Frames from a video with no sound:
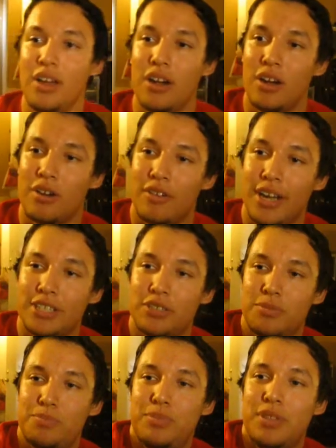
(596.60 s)
Alright, so
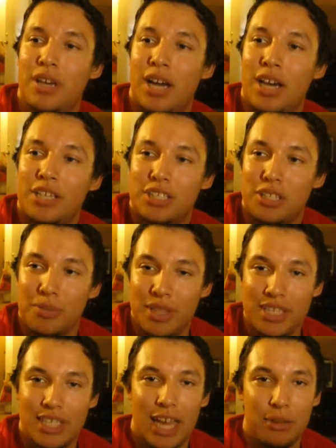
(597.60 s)
some of
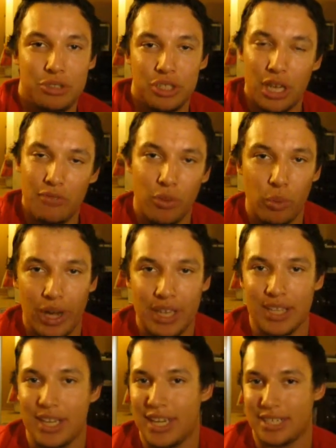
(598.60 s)
these games should give away
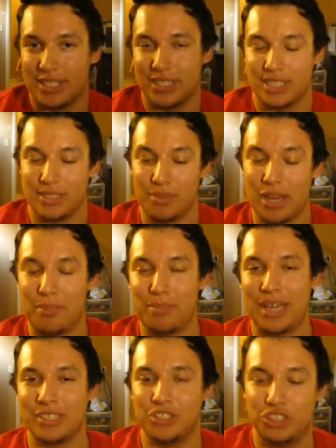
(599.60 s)
the next system that I'm
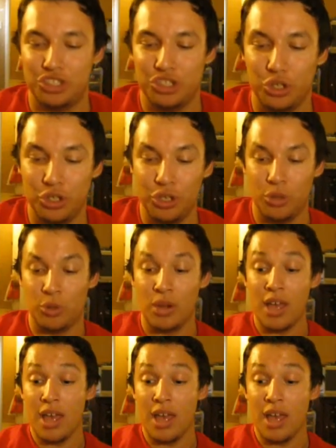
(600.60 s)
about to show you.